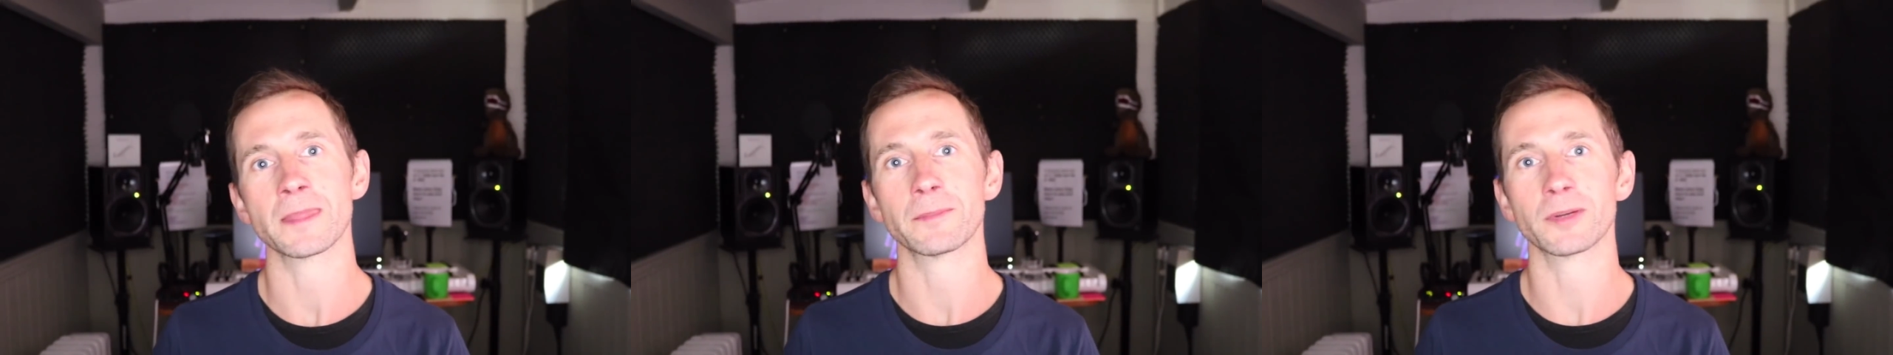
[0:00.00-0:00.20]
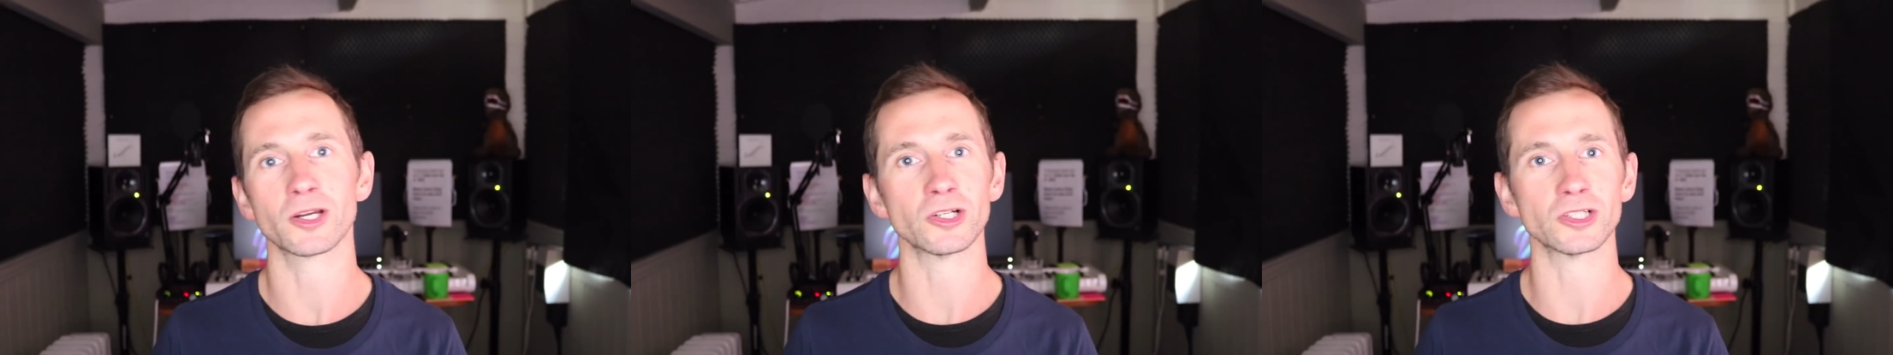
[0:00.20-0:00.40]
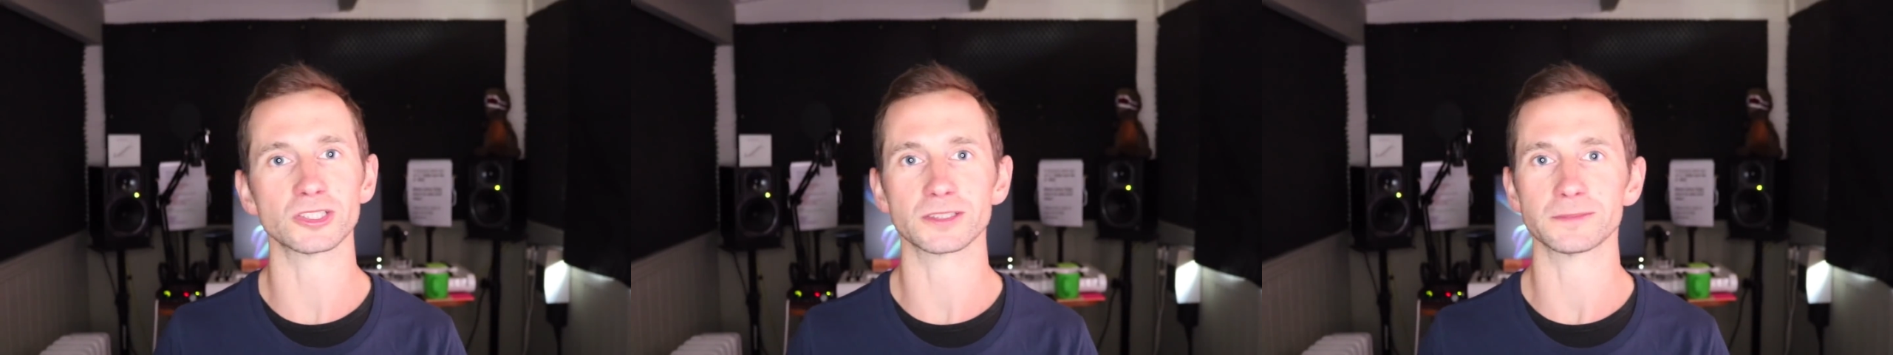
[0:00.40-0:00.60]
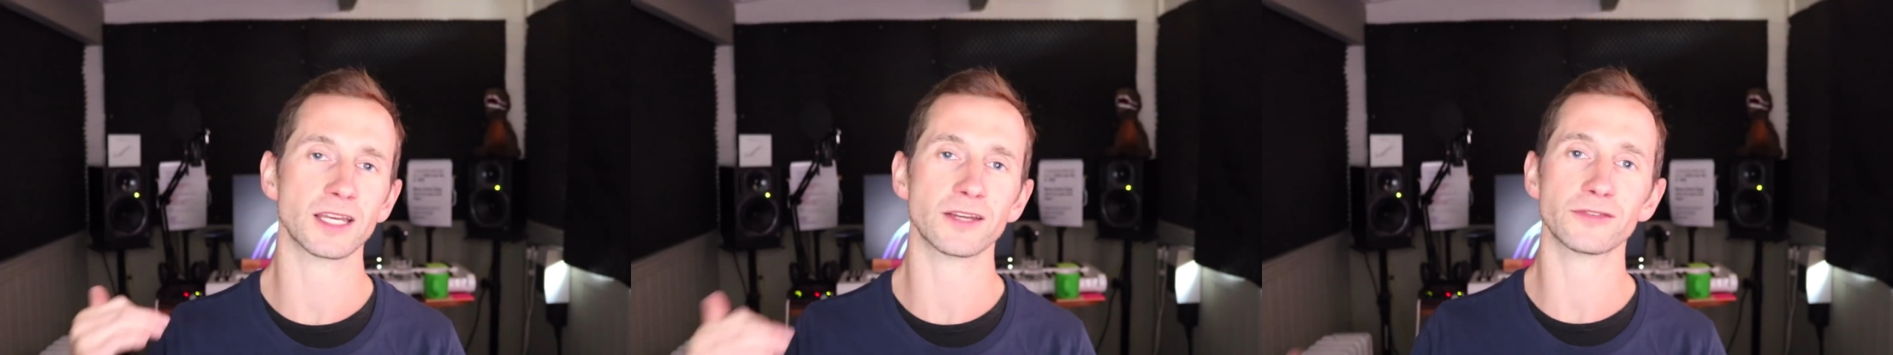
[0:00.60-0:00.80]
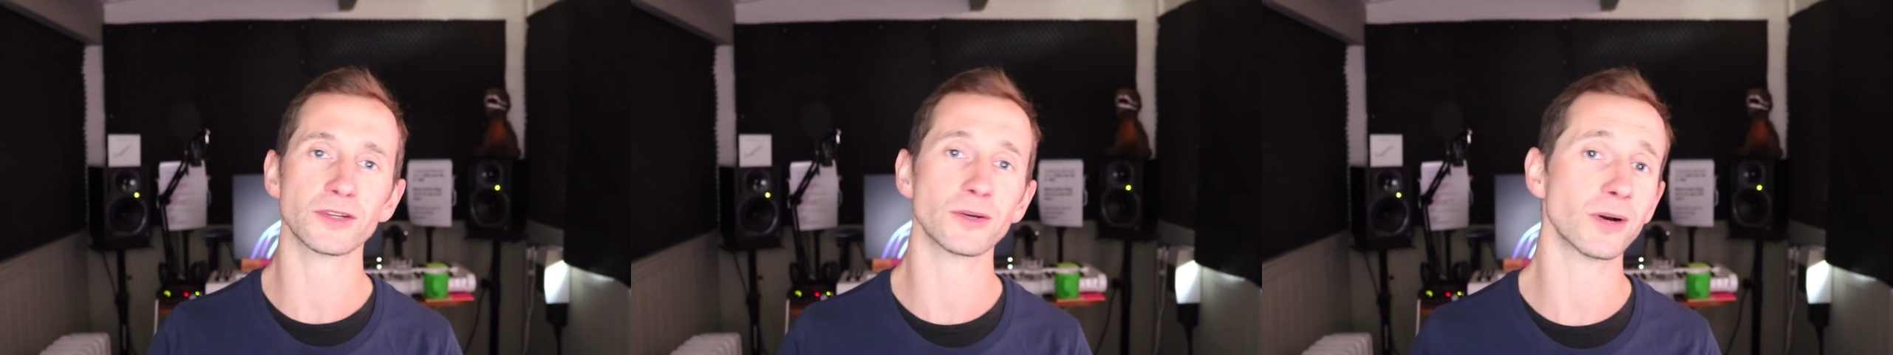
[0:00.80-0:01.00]
Because
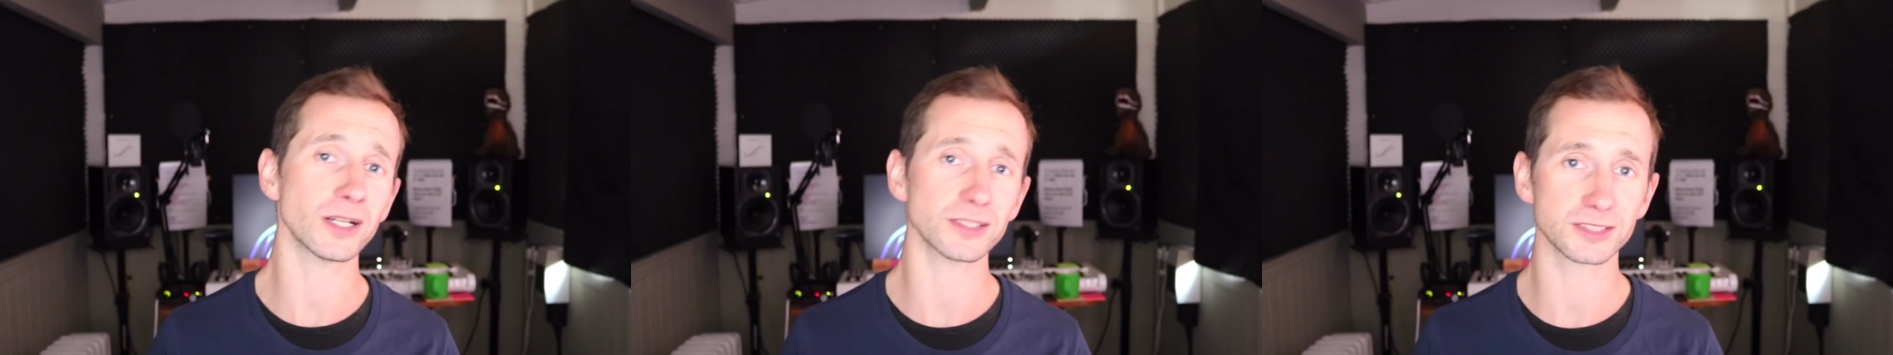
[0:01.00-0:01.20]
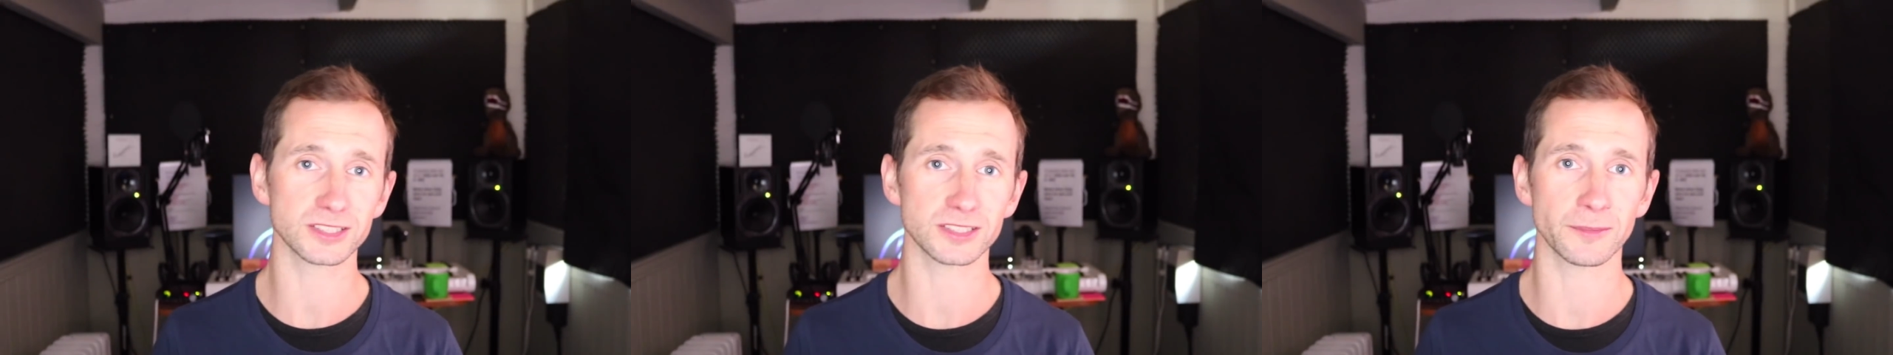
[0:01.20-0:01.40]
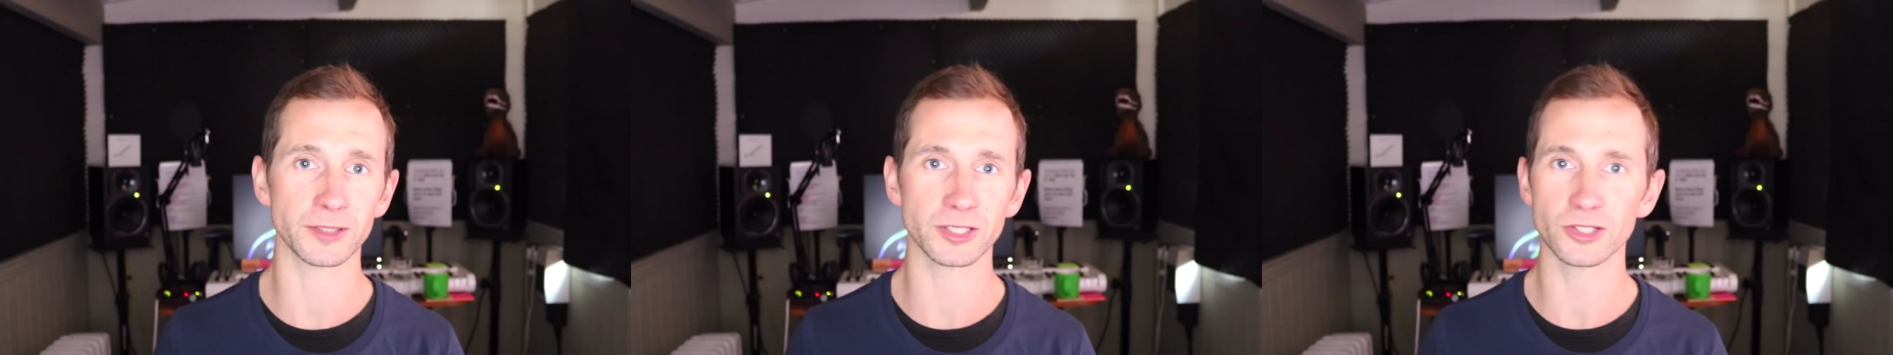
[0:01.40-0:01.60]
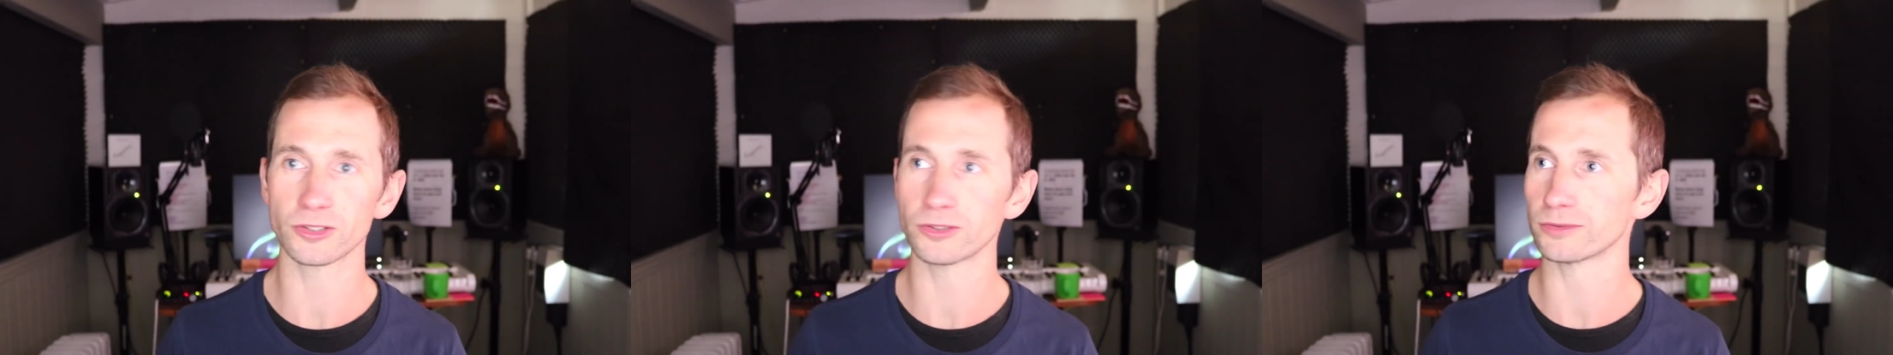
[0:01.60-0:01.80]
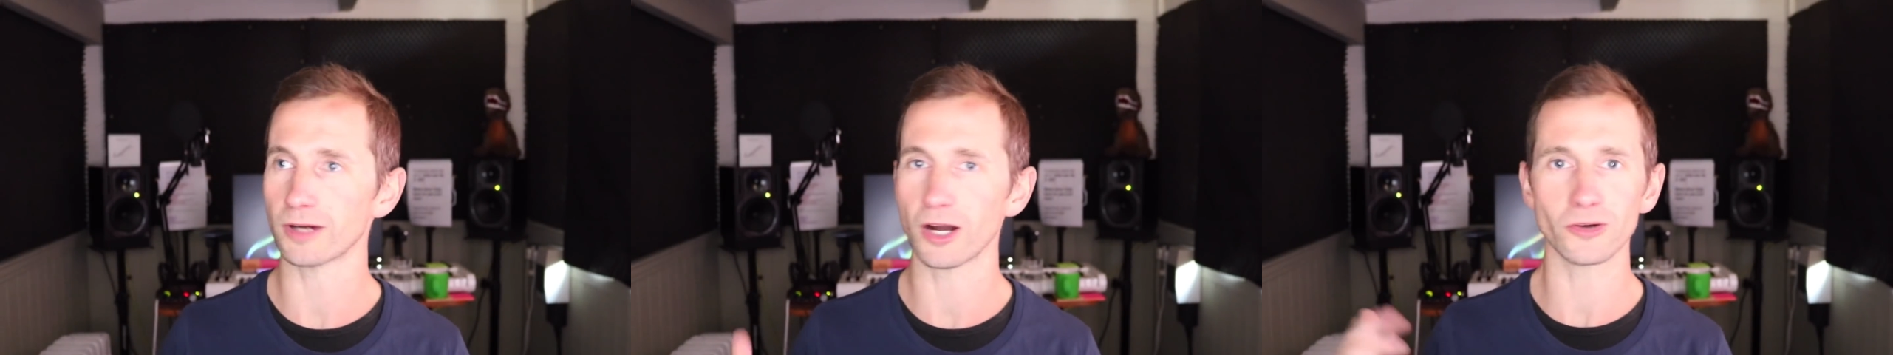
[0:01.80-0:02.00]
if you ask someone who